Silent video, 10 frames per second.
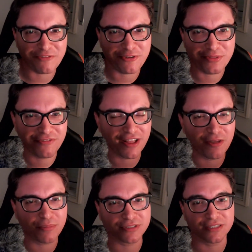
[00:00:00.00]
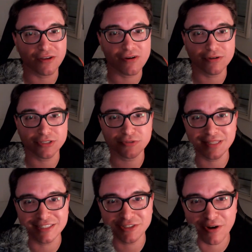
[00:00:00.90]
few developers I know who truly
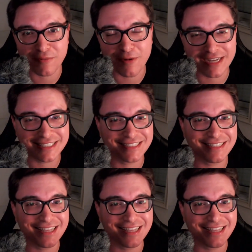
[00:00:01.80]
enjoy writing